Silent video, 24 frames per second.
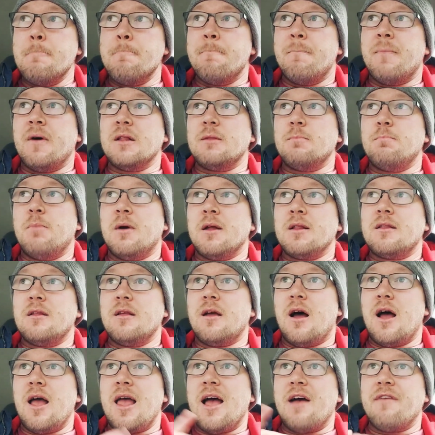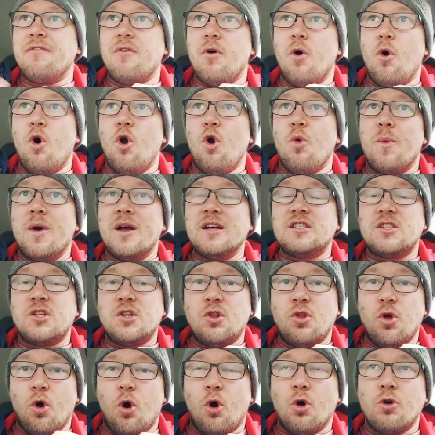But but I have always
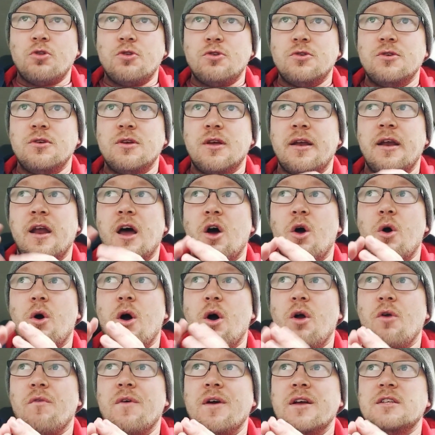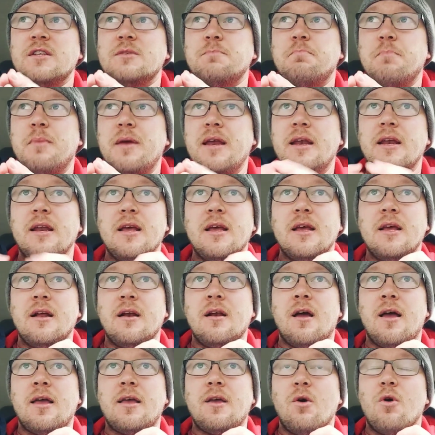talked and I always been
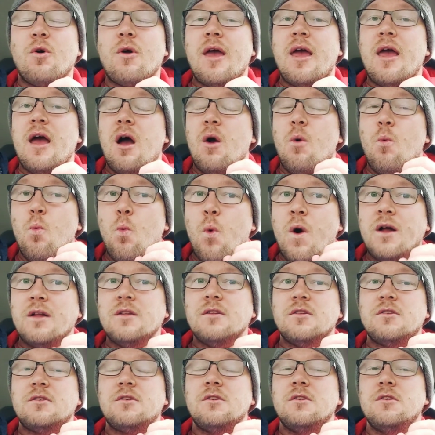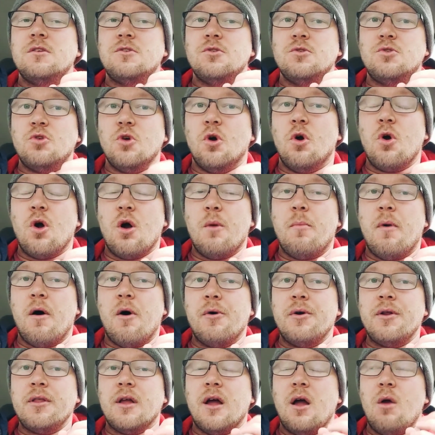like, okay, I want to talk
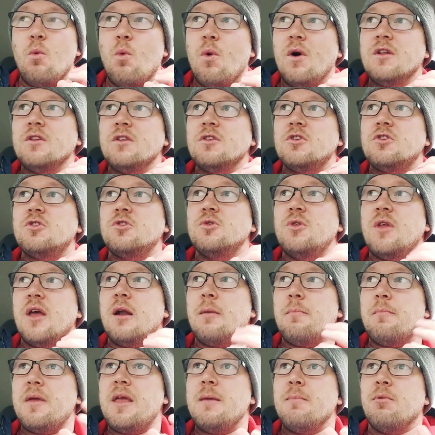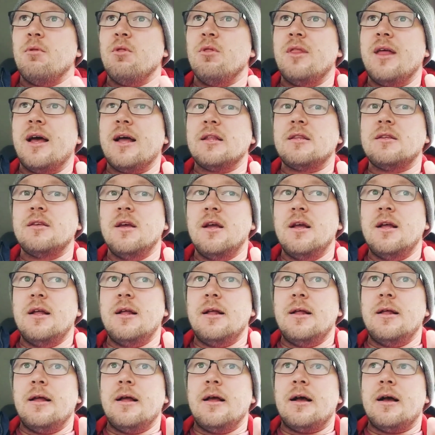about it. I want to tell people that
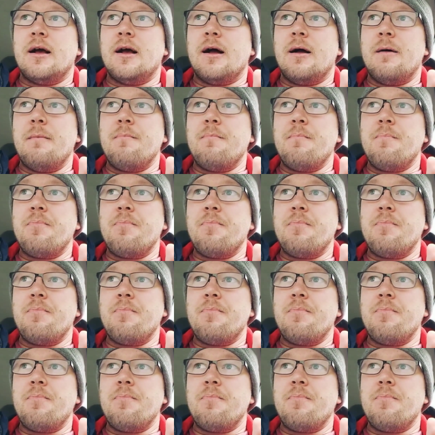uh,